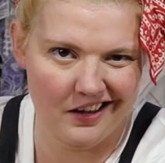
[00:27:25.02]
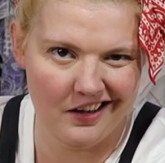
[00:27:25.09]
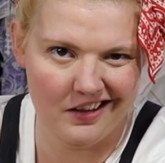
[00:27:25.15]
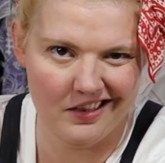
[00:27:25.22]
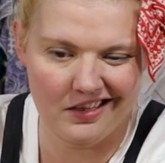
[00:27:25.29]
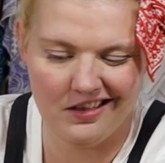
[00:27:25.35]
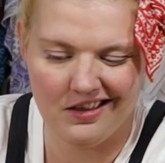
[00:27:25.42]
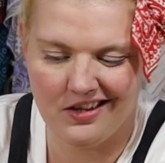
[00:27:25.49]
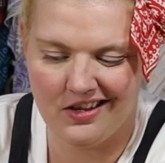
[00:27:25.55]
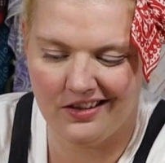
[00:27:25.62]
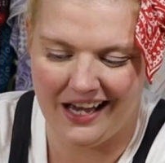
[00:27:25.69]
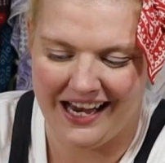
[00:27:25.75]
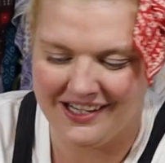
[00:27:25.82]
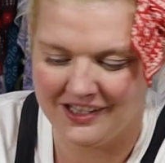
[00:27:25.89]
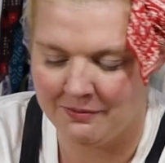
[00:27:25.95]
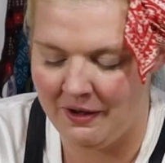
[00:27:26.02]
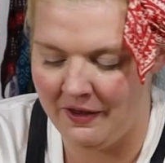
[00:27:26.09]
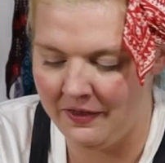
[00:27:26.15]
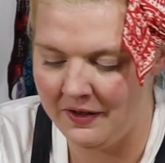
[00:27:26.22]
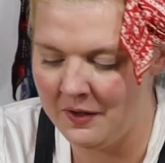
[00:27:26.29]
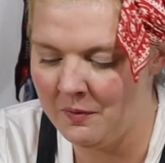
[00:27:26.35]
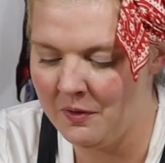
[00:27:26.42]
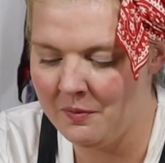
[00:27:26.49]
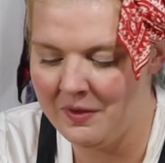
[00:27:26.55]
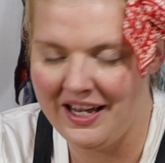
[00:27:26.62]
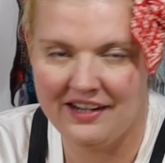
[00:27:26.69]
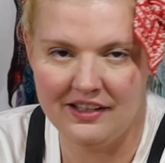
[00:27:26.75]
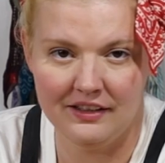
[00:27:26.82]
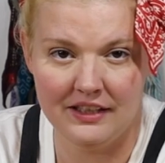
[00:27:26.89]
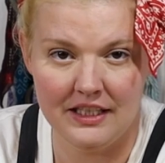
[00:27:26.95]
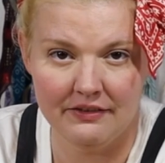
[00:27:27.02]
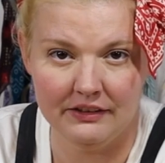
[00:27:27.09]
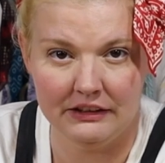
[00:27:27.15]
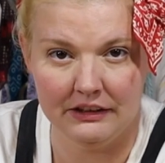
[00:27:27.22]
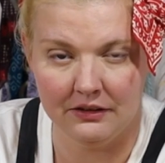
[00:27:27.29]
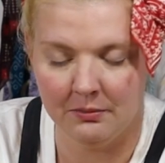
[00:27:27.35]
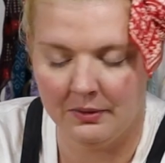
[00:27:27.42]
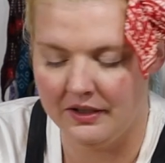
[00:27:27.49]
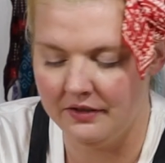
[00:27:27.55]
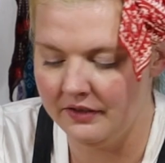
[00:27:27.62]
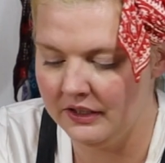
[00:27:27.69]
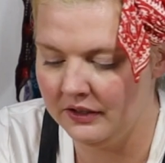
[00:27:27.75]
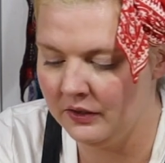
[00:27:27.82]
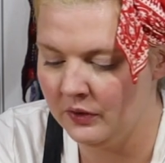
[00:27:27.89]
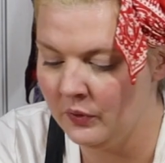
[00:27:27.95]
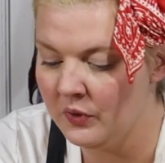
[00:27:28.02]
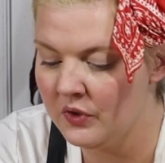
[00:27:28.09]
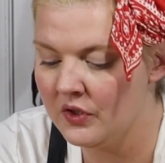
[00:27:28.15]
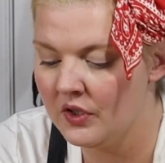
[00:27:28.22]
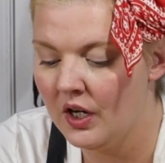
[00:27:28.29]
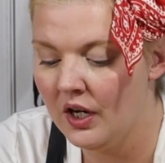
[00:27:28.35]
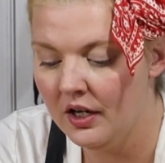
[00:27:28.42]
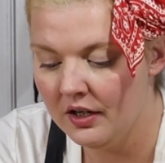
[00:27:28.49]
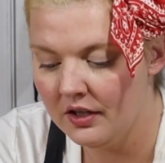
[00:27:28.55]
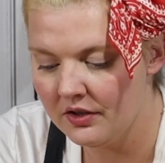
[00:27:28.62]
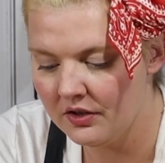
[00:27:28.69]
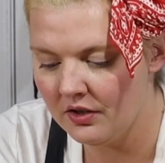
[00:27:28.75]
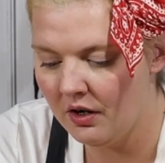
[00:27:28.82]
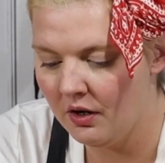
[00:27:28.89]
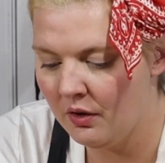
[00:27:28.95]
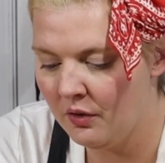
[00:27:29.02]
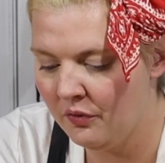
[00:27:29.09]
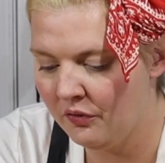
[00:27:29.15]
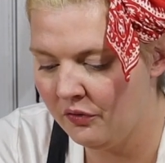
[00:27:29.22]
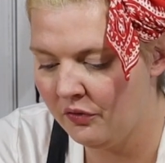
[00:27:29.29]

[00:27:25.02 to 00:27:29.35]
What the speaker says: on the last method where we had to leave a little bit of it loose. So